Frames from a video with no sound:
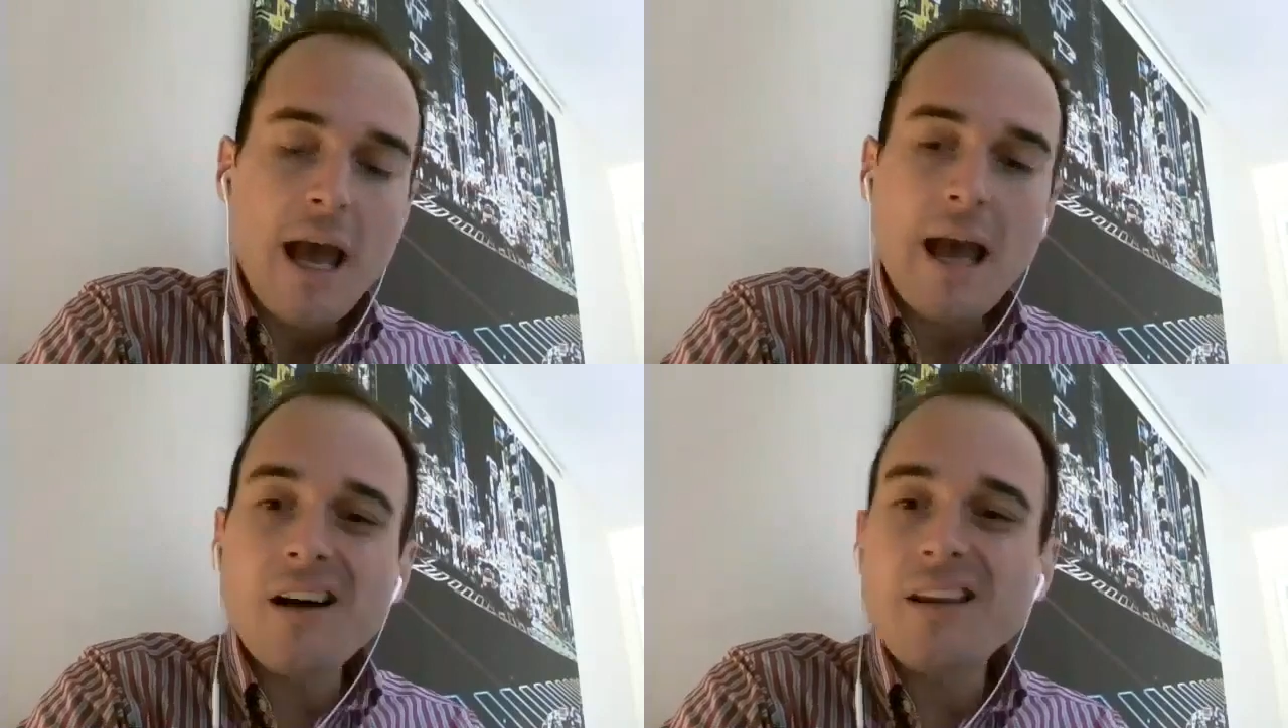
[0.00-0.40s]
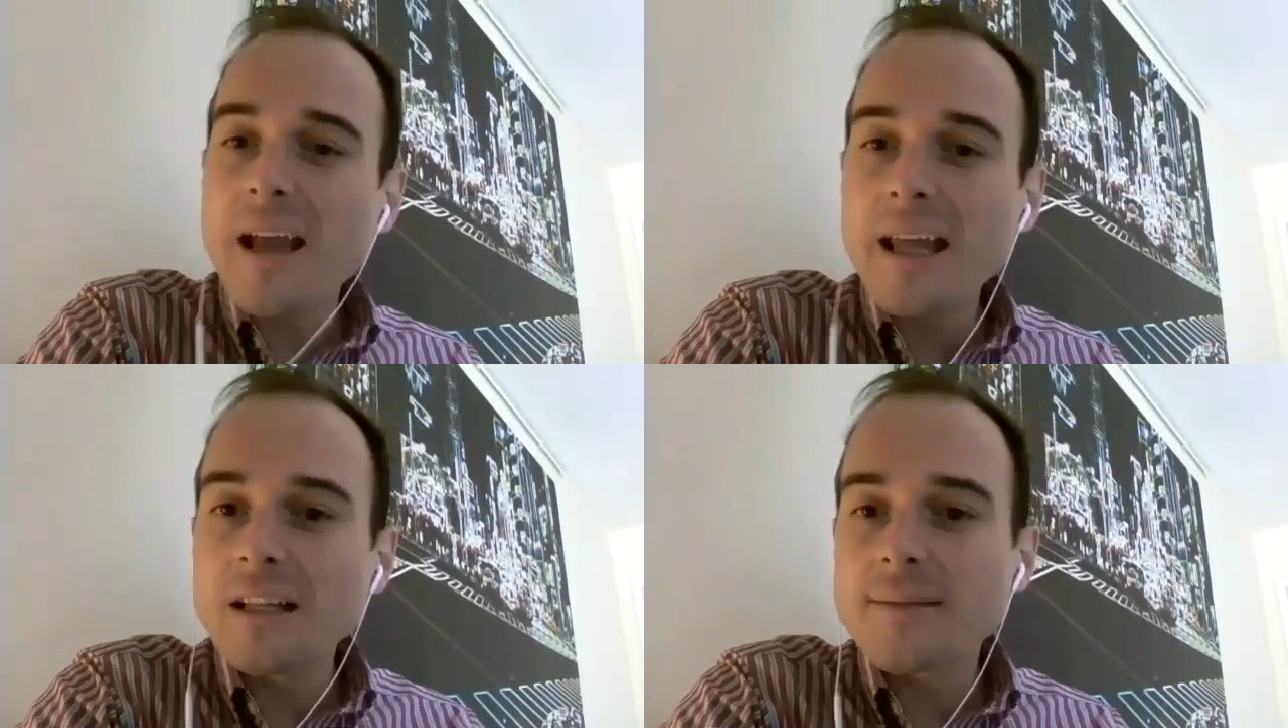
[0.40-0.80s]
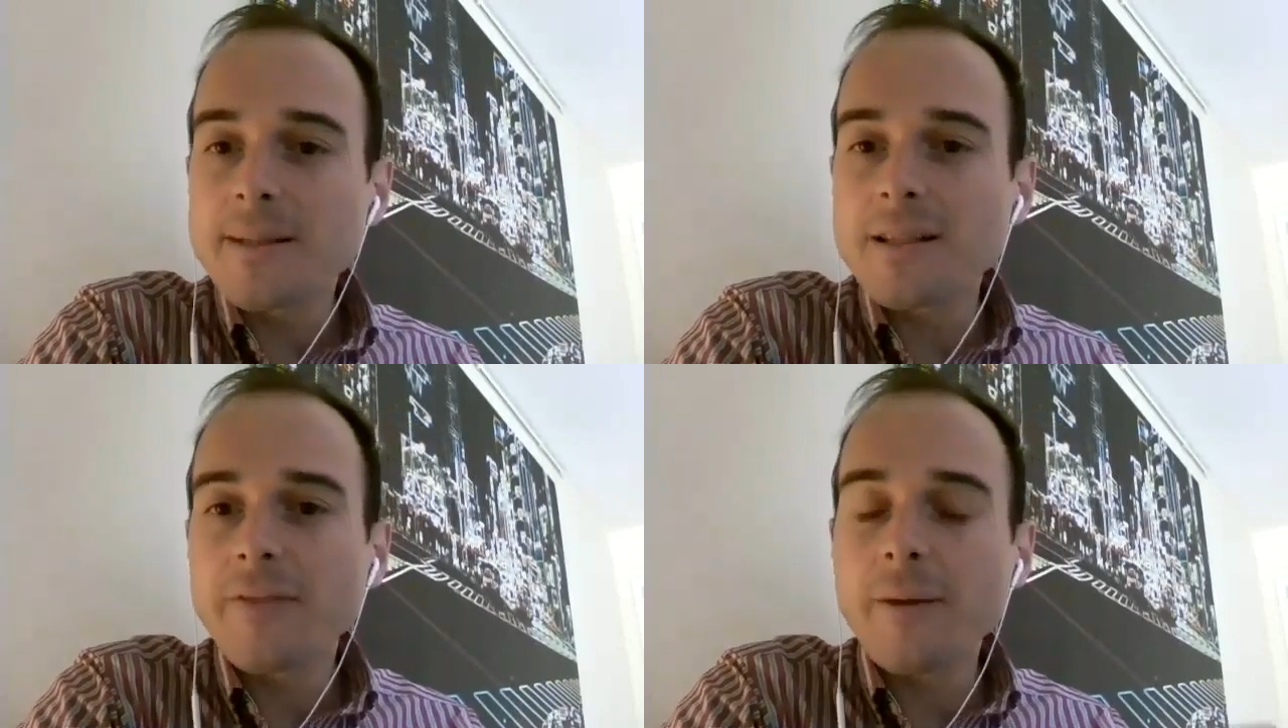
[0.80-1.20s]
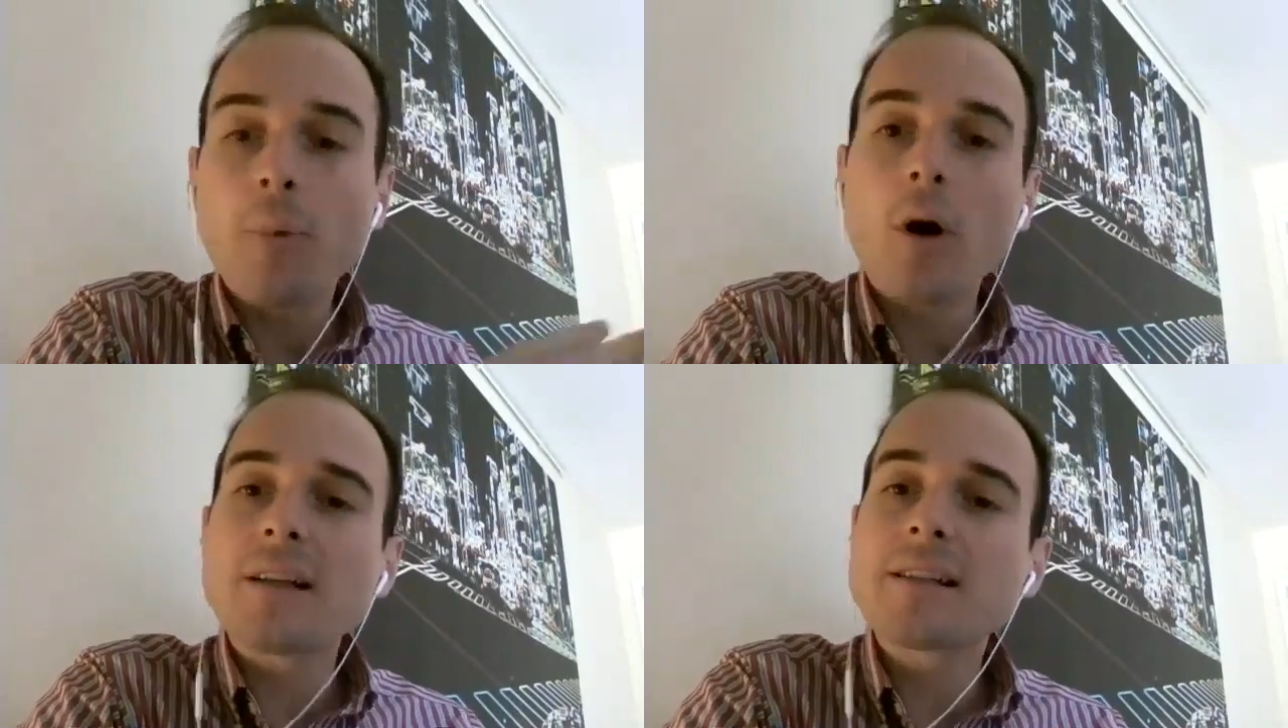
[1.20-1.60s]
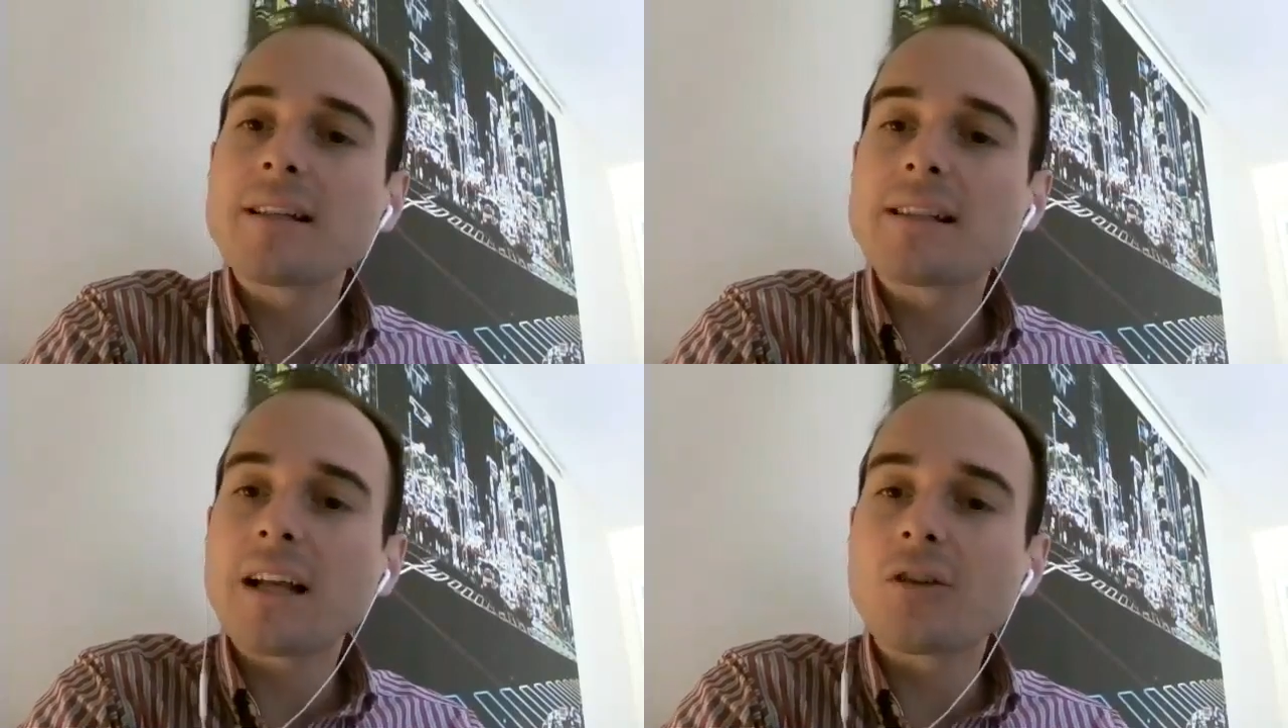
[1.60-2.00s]
And are there any specific
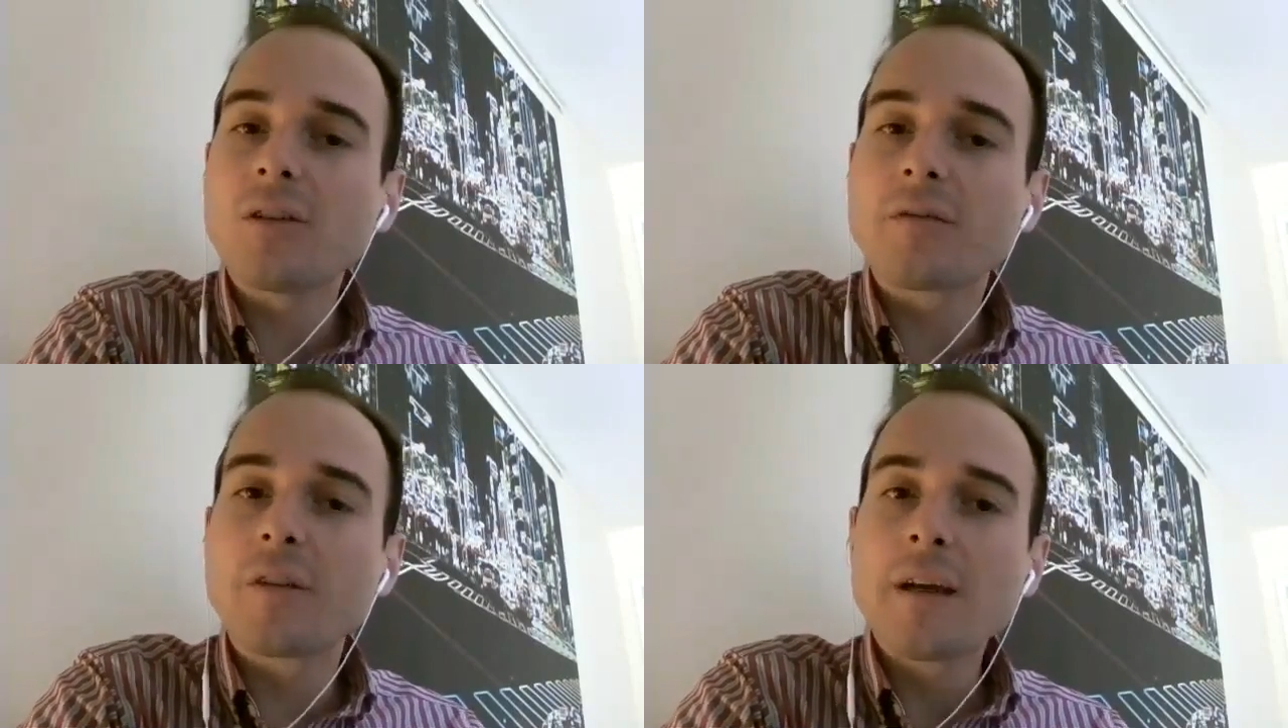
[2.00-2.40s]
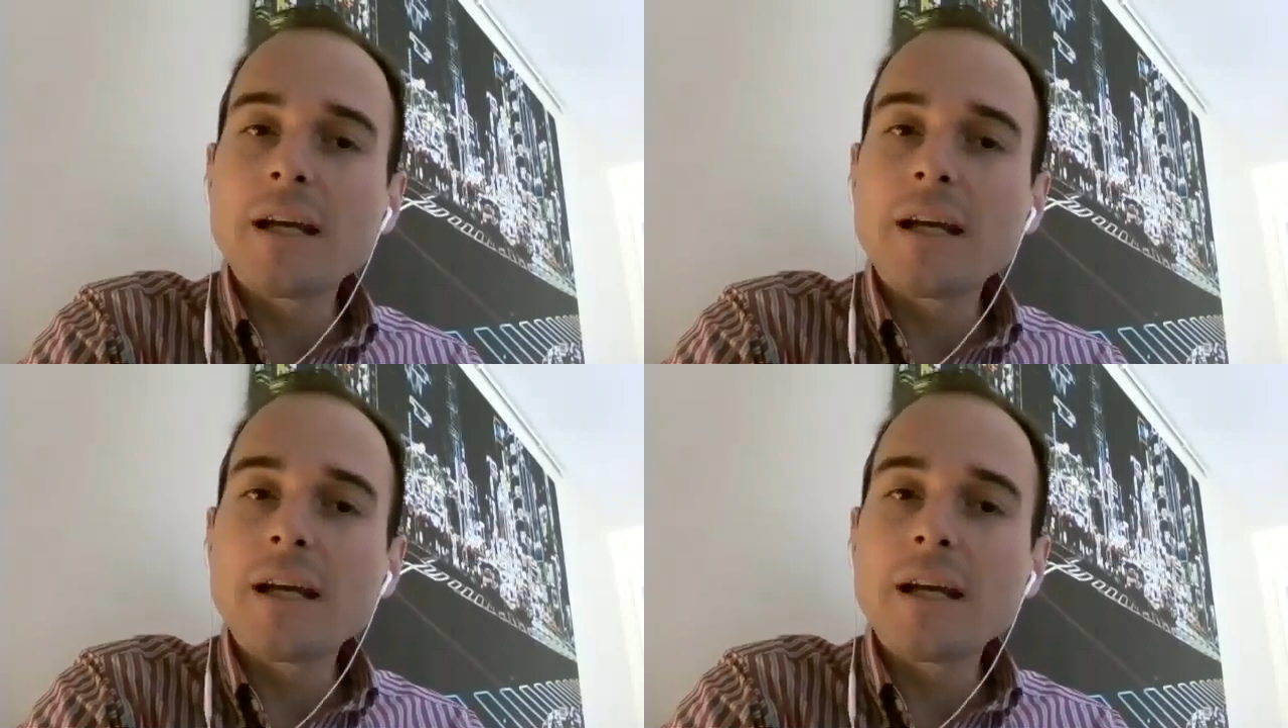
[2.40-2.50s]
policies that you've